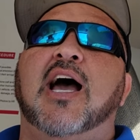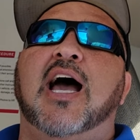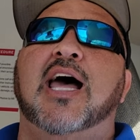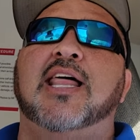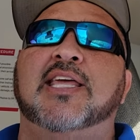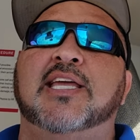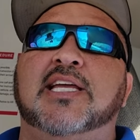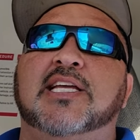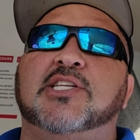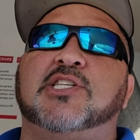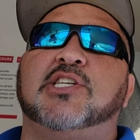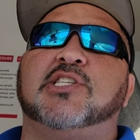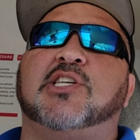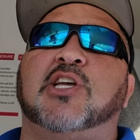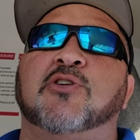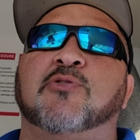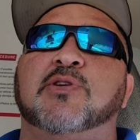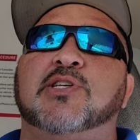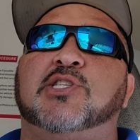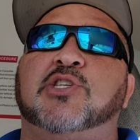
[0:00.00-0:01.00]
I think he's just
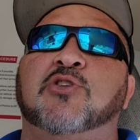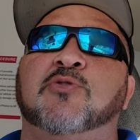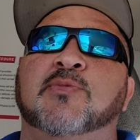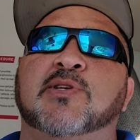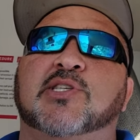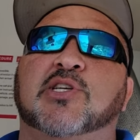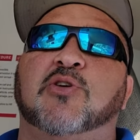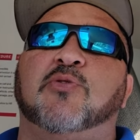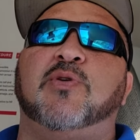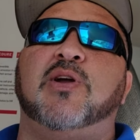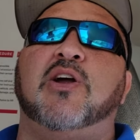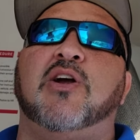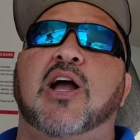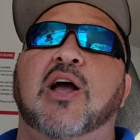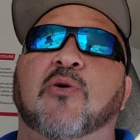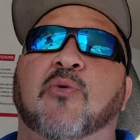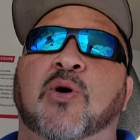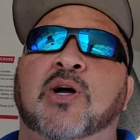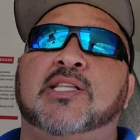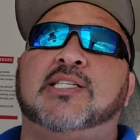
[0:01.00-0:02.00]
going to resume his career
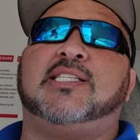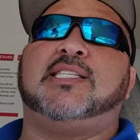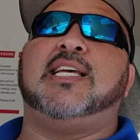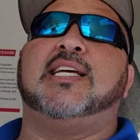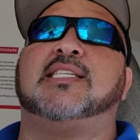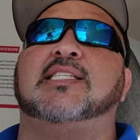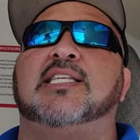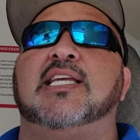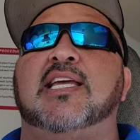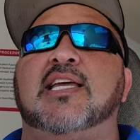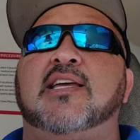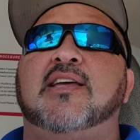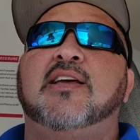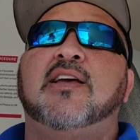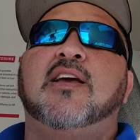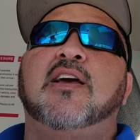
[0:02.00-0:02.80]
at 160.